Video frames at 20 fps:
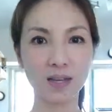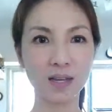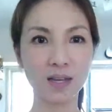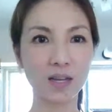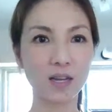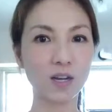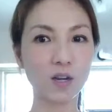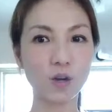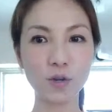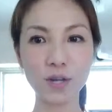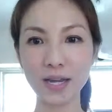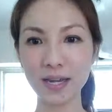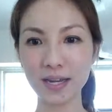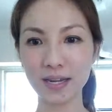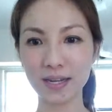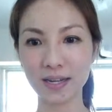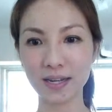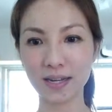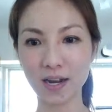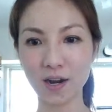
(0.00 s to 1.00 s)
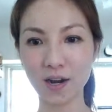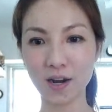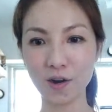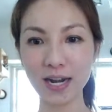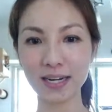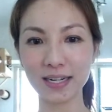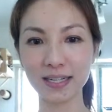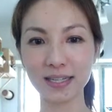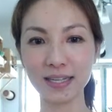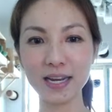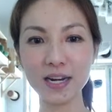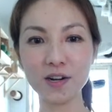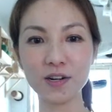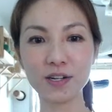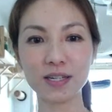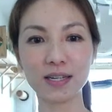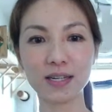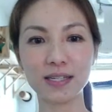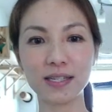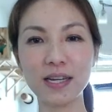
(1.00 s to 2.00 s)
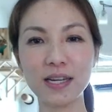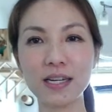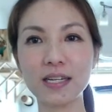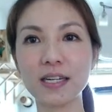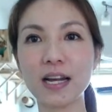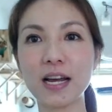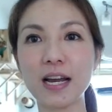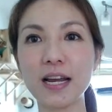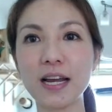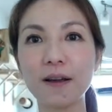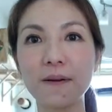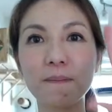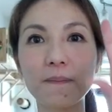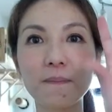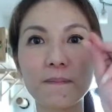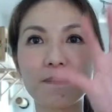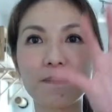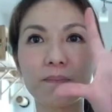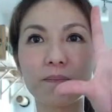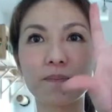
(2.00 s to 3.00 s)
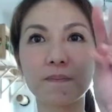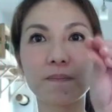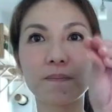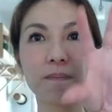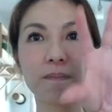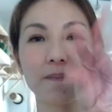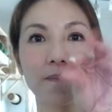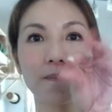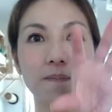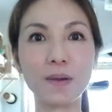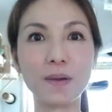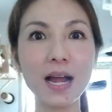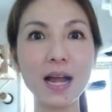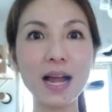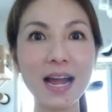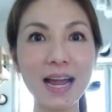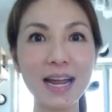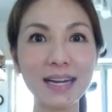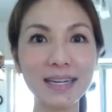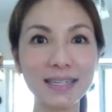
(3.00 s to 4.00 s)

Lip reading: Okay, all right, later. See you tonight. Bye.